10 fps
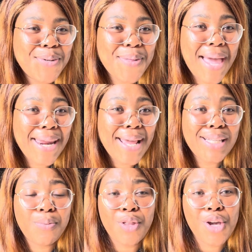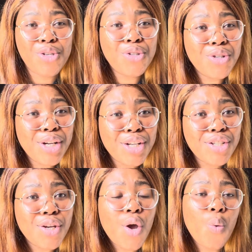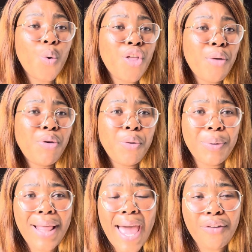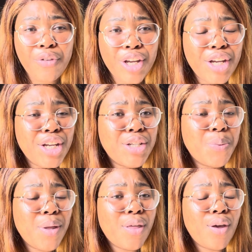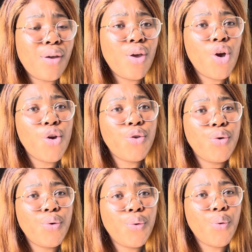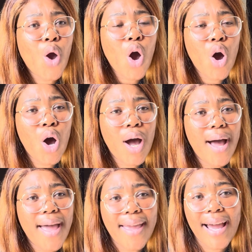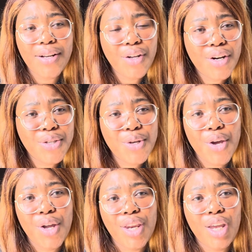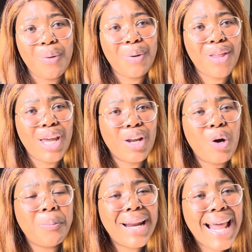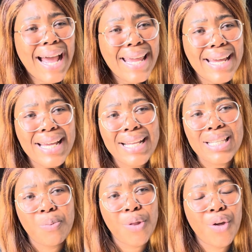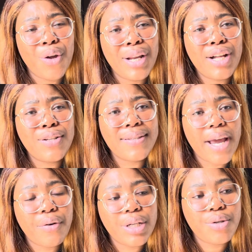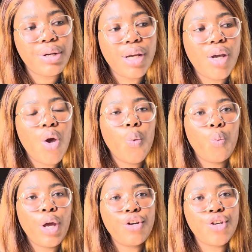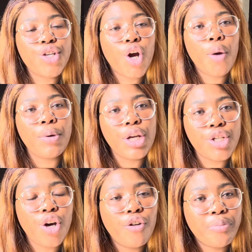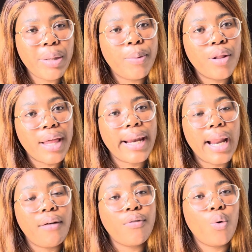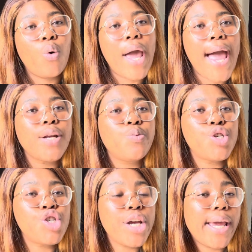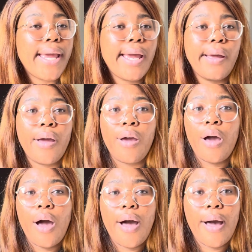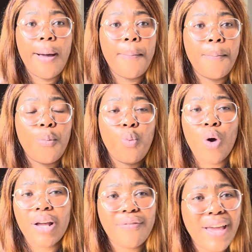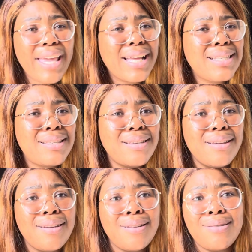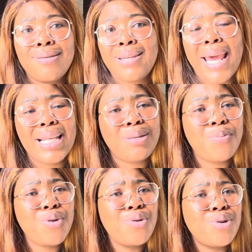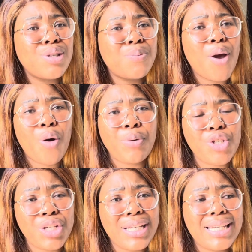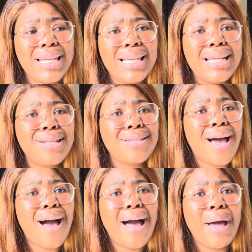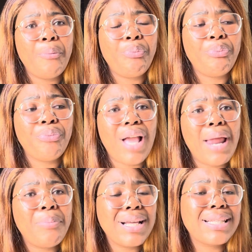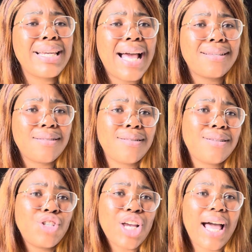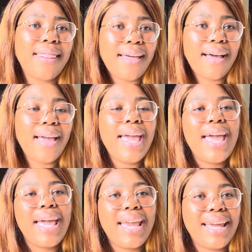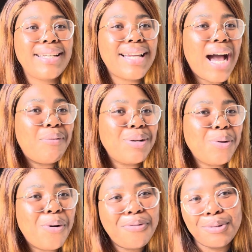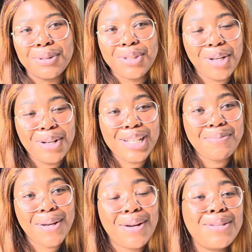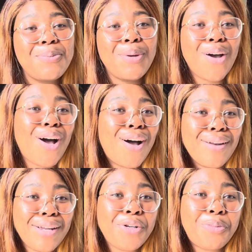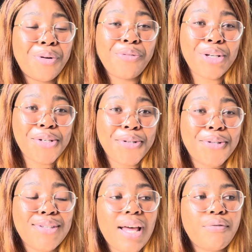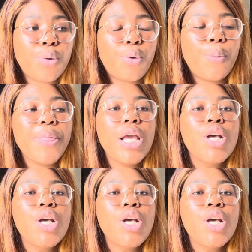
So that is whether you're a student, whether you're a people advocate, whether you are a candidate attorney, whether you're in compliance, whether you're a legal secretary. We are just a community of people that love law, and we share work vacancies, textbooks, work opportunities, and basically assist each other in our lawful journeys, because we are legal professionals after all.